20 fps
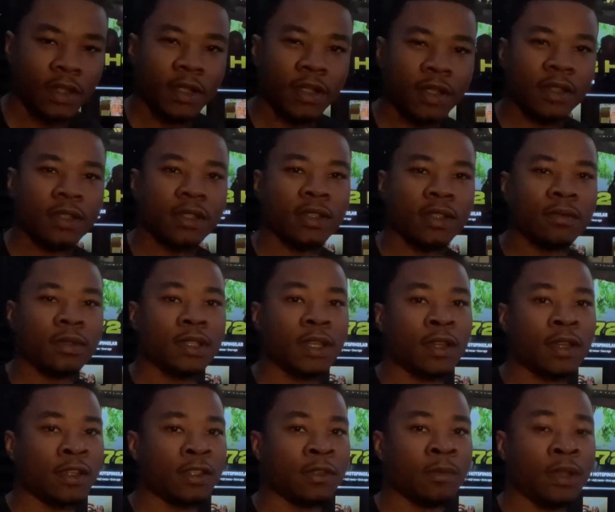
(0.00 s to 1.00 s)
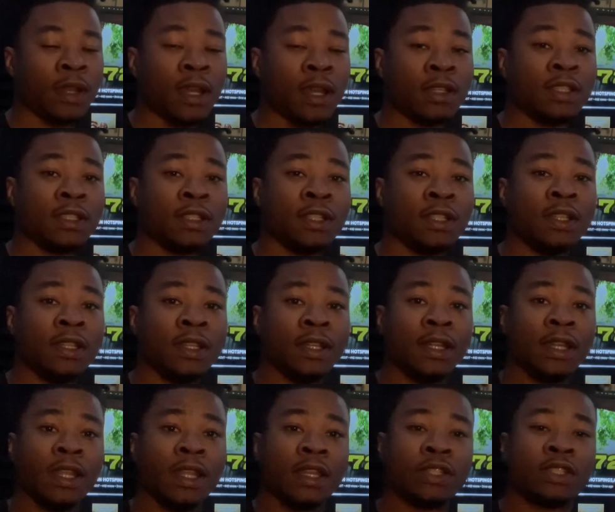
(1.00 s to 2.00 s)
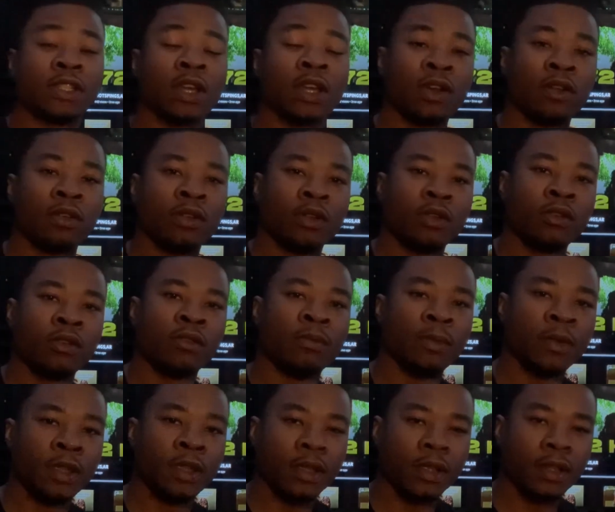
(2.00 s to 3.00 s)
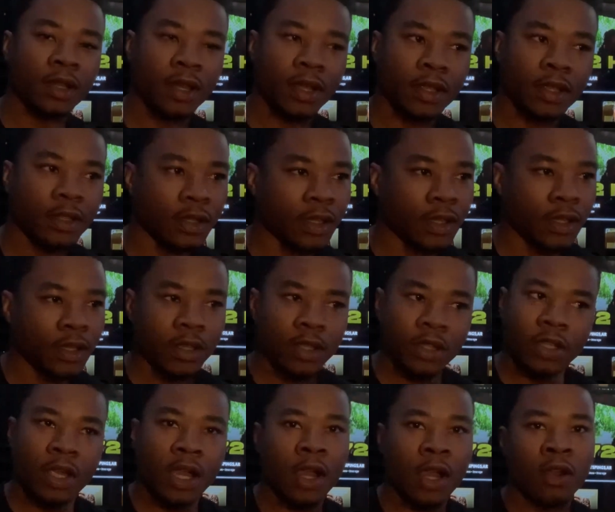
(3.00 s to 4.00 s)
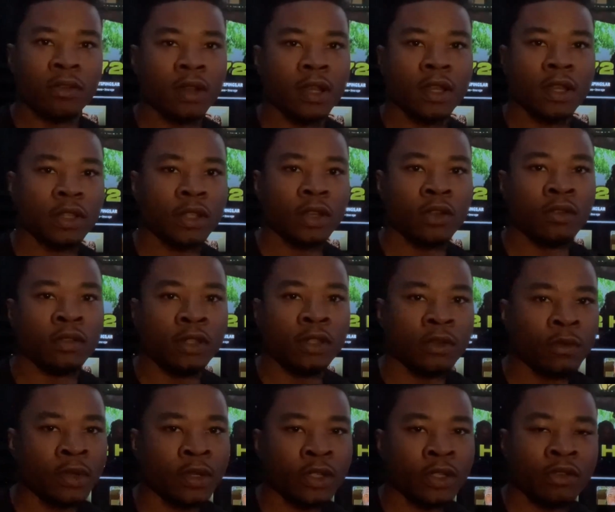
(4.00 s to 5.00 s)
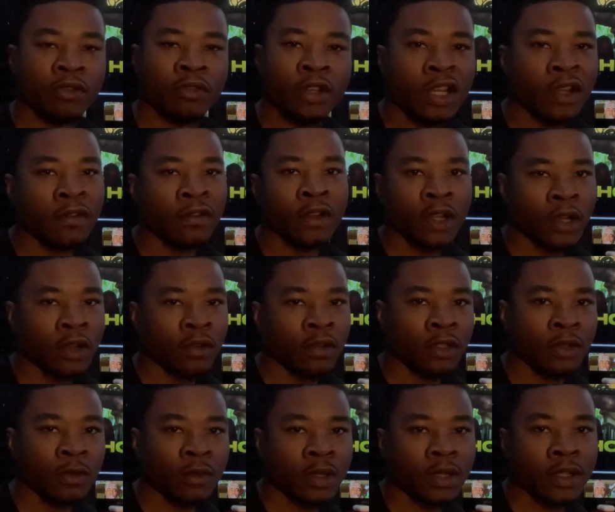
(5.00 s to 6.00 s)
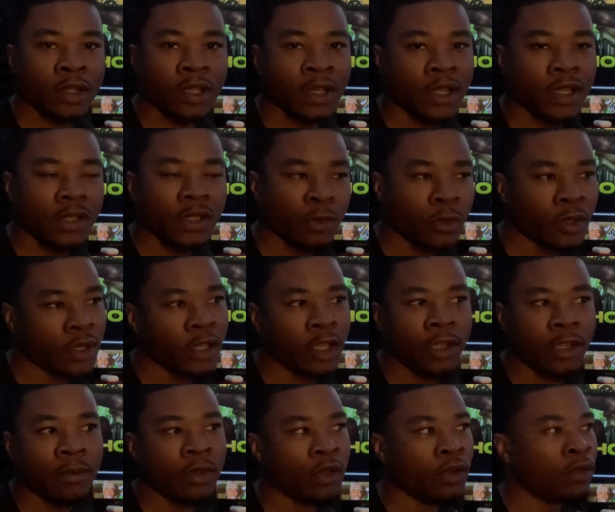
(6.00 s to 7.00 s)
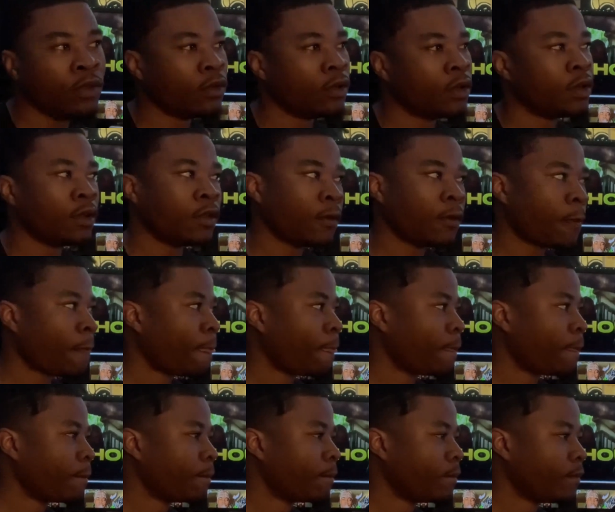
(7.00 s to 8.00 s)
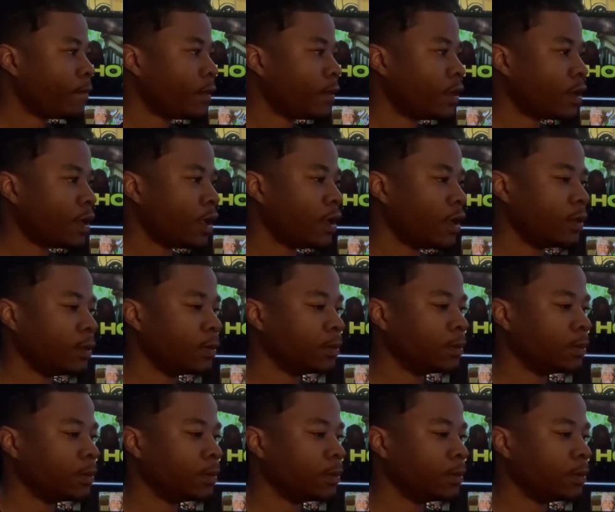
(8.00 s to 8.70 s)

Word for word: And sometimes, man, I just need to let y'all know, man, like, y'all not the only one. You never the only one. And that's what keep me going. Like,